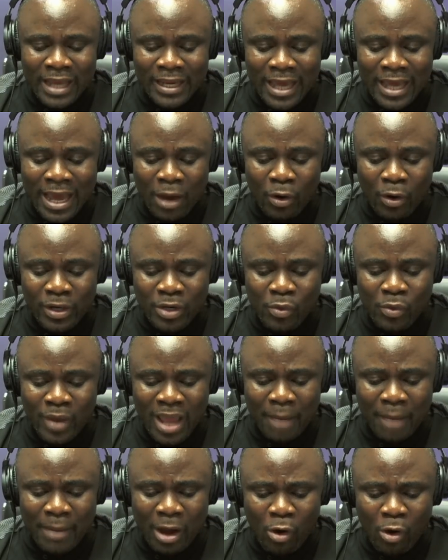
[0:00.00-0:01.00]

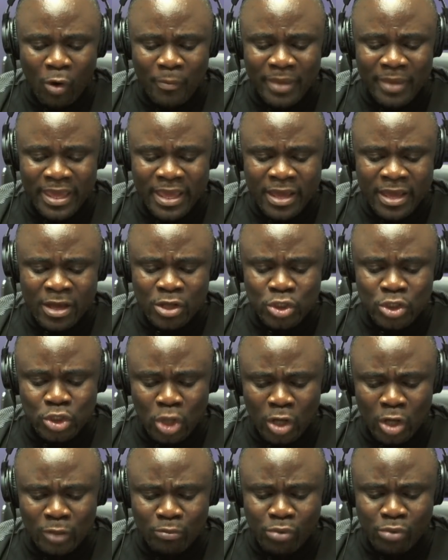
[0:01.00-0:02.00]
Odiweya. But Obi,
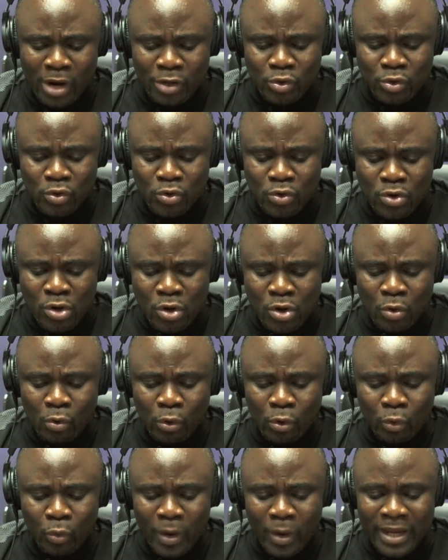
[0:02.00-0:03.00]
John Boadu
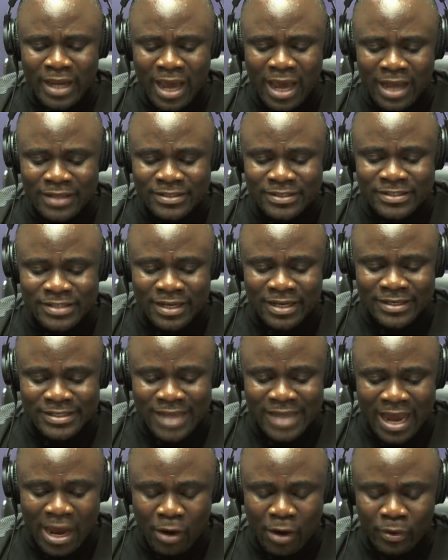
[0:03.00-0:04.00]
will win hands
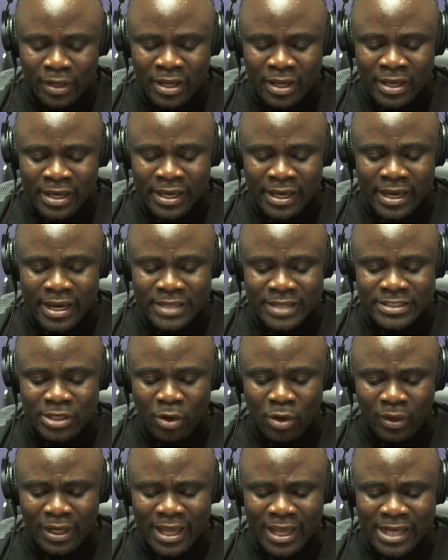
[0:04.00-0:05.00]
down. He is the
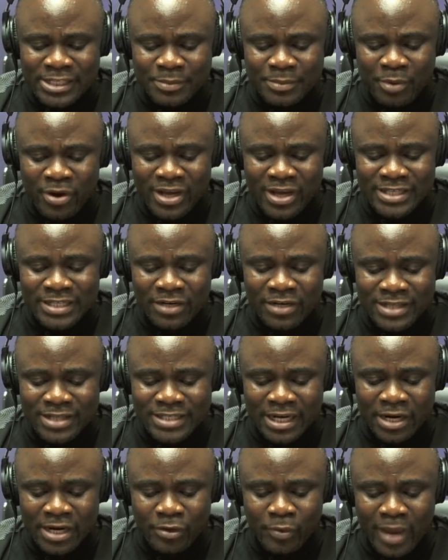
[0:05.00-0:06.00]
only experienced general
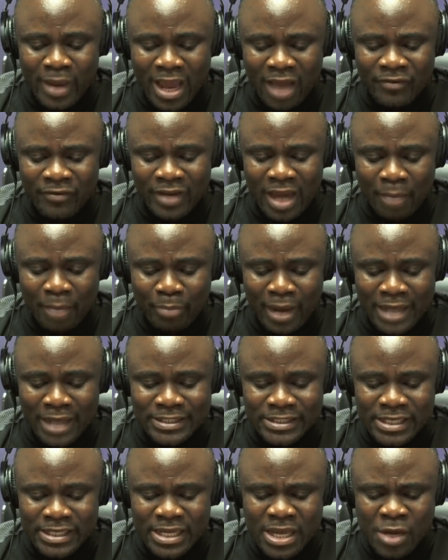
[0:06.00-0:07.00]
secretary we have in our
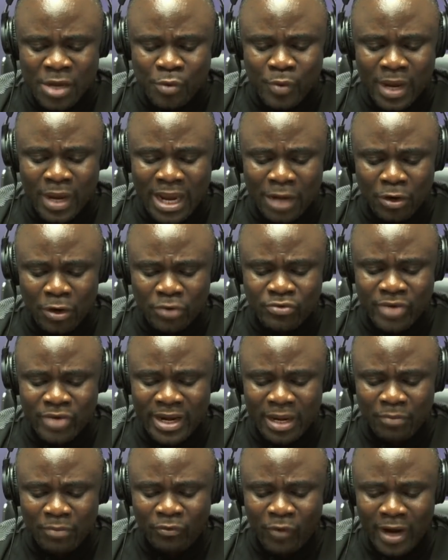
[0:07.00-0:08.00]
party. We cannot trade
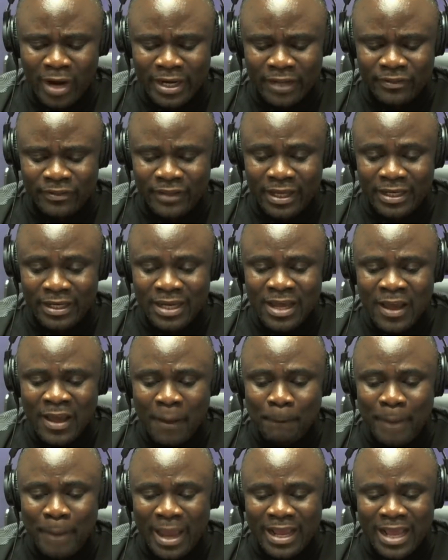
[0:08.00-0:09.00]
him for anything.
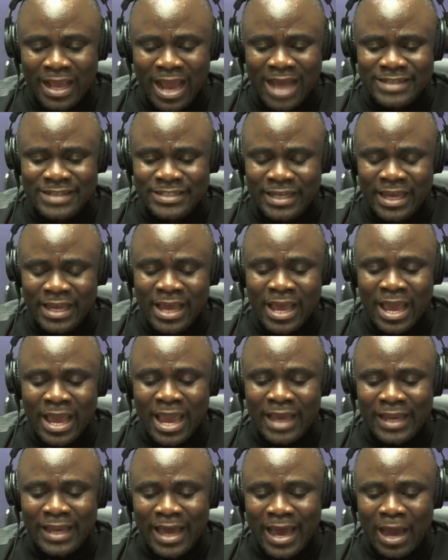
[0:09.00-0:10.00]
Benghazi
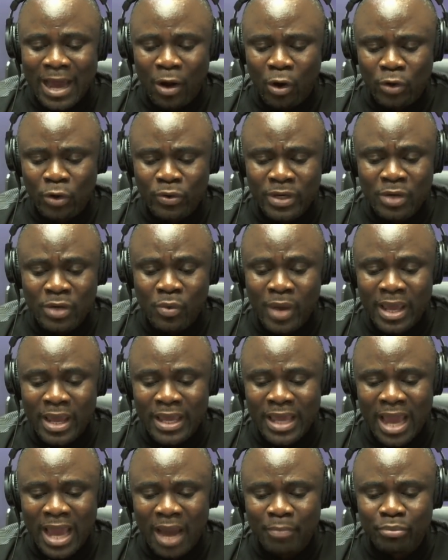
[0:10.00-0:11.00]
and
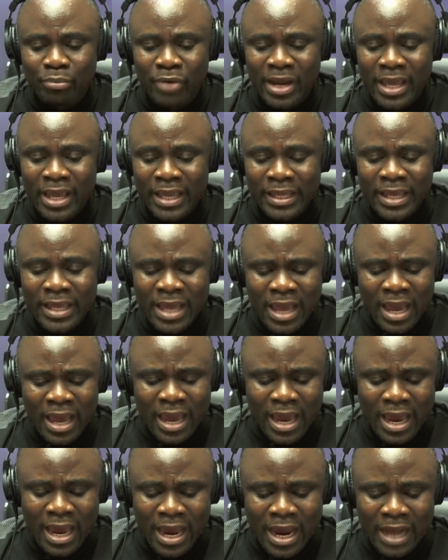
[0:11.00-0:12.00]
Onodiwe Abraying.
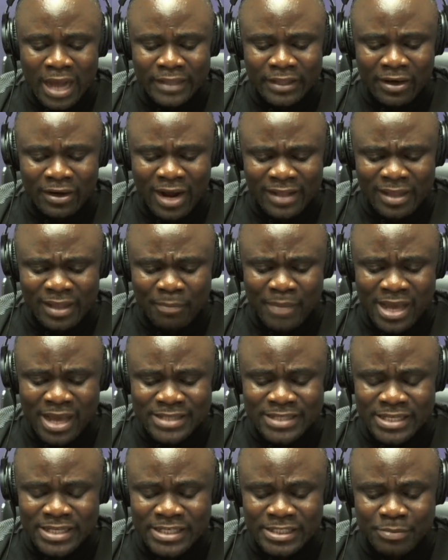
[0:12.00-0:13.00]
There are other
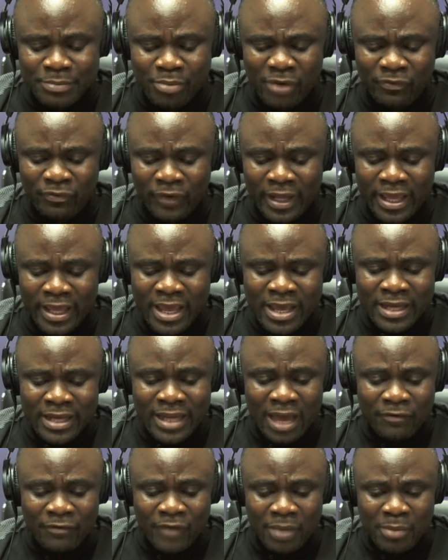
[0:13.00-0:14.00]
messages briefly.
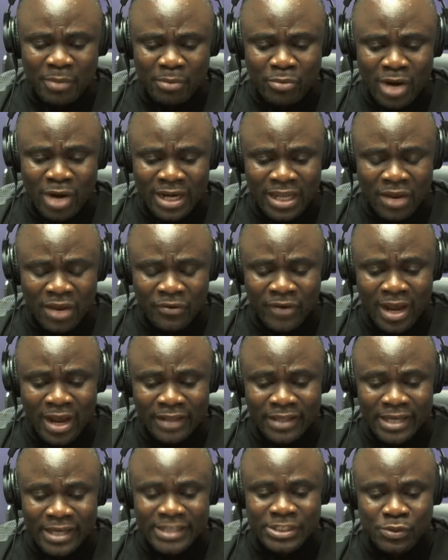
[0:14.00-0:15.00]
Now, Memrani and share
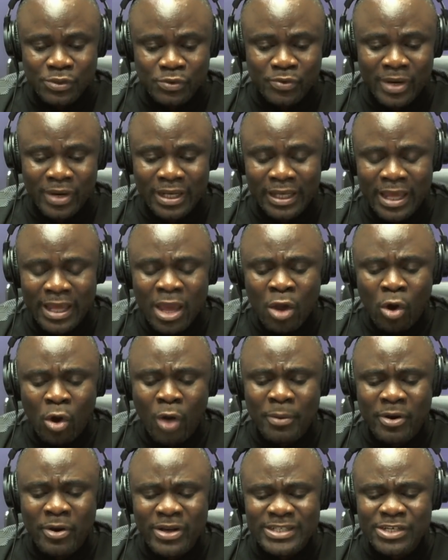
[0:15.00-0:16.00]
other issues quickly.
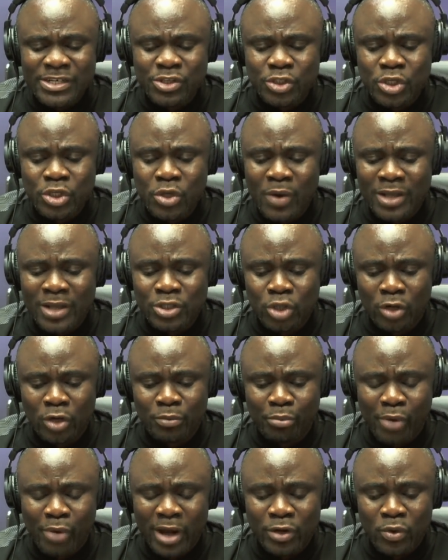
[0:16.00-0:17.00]
Obi, greetings to you and
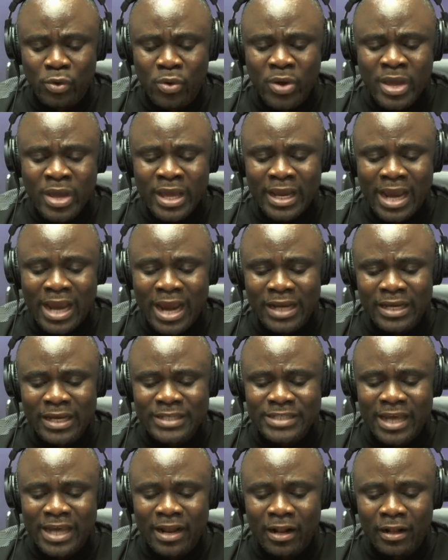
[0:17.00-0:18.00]
John Boadu. Kindly
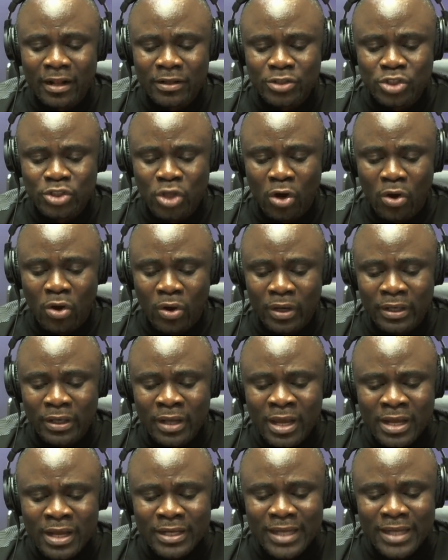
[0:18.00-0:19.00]
tell John
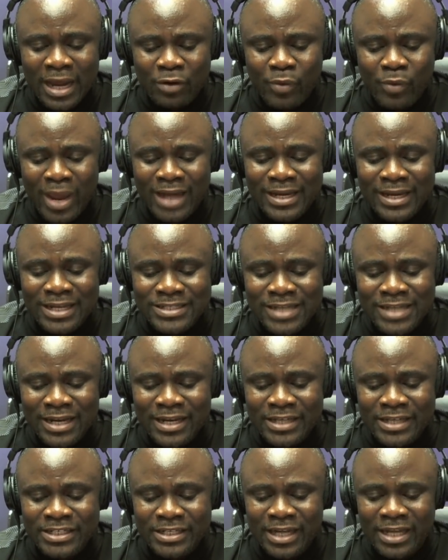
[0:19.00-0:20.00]
that we understand
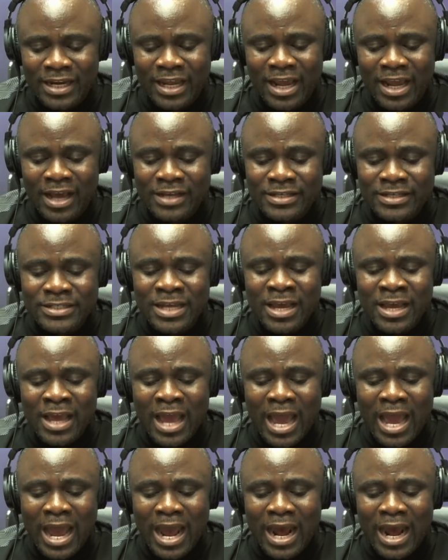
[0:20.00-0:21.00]
the shenanigans
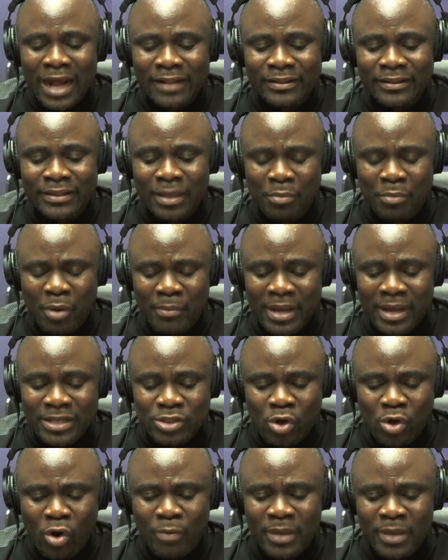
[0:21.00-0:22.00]
at the moment.
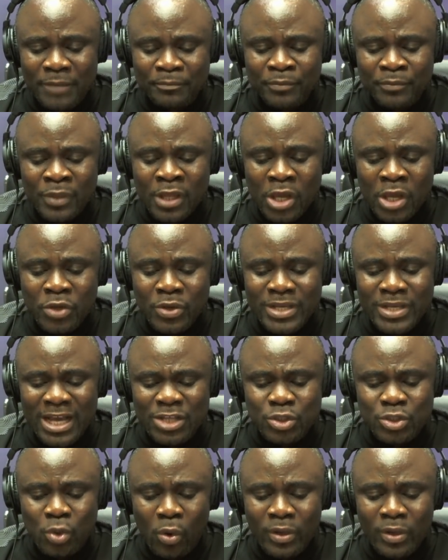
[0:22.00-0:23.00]
Obi, you
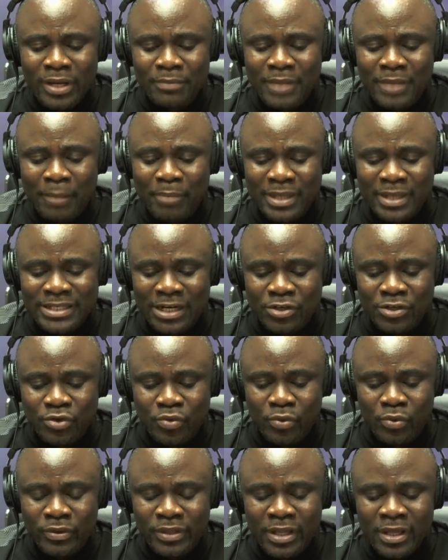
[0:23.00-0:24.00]
just told him the bitter
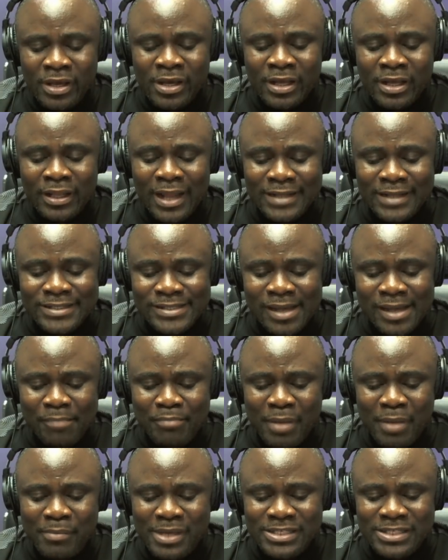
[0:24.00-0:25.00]
truth that some
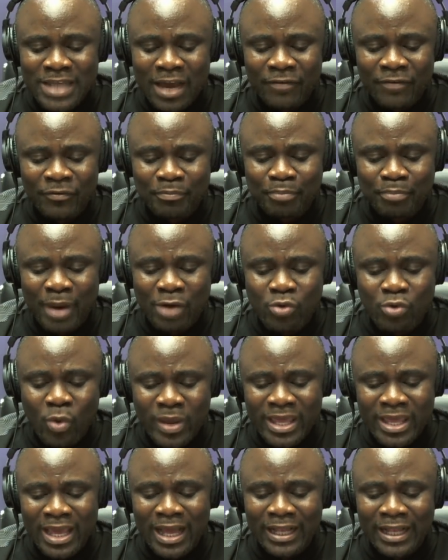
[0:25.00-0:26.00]
members have
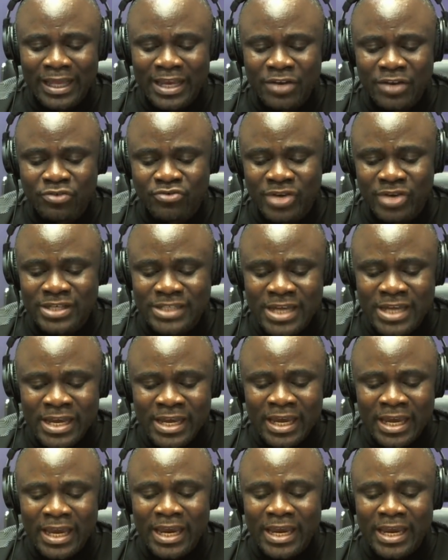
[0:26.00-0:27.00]
parochial interest
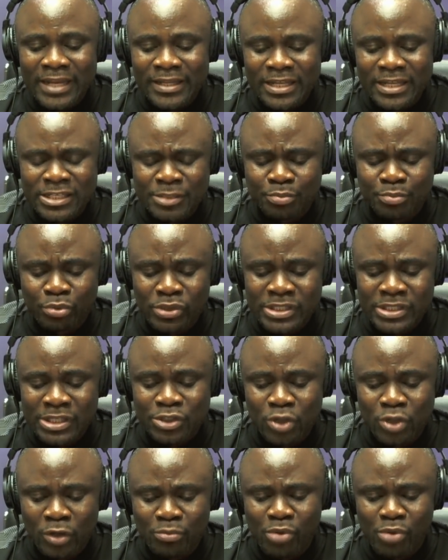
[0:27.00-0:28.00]
in this process.
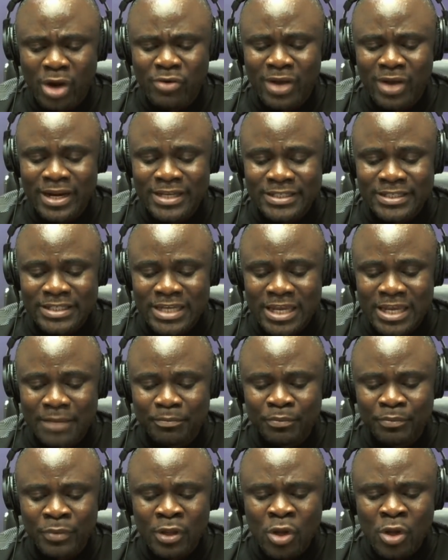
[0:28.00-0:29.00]
John Boadu and his team
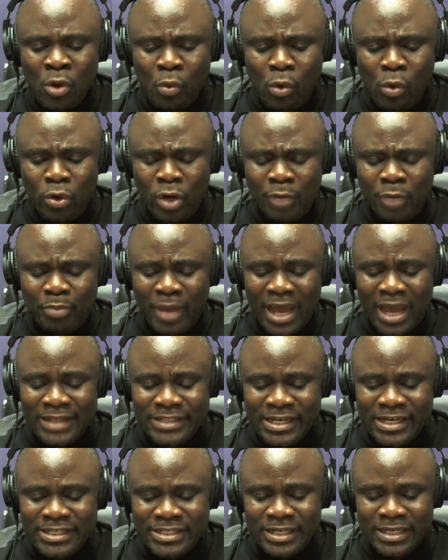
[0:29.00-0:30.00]
will not pay
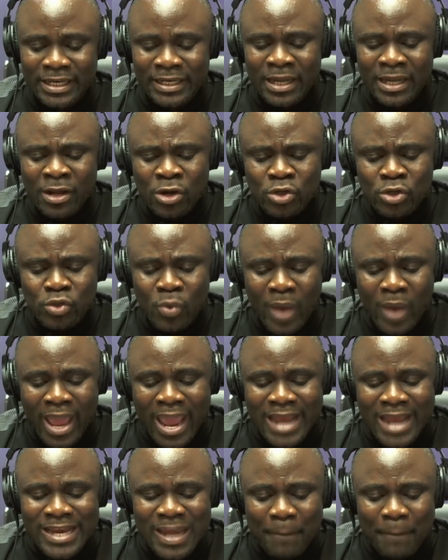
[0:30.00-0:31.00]
attention to
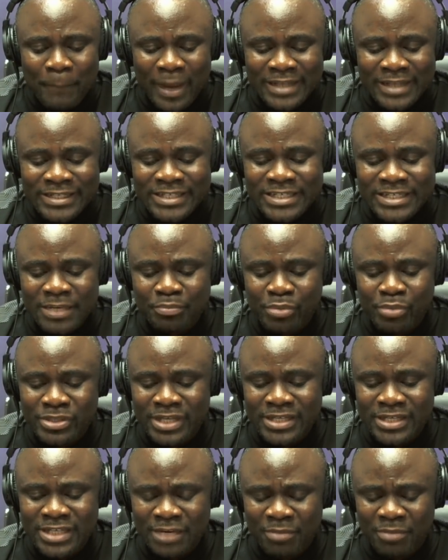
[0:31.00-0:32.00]
any petition
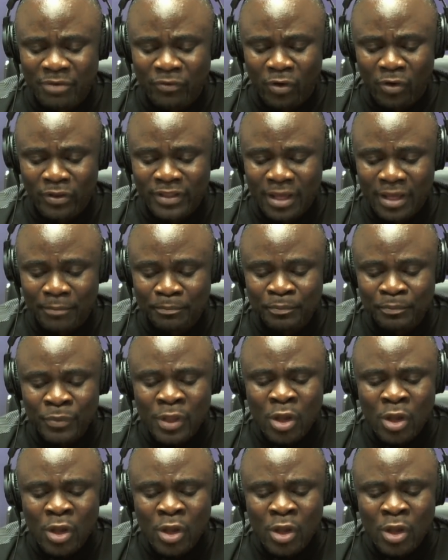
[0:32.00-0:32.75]
presented before them.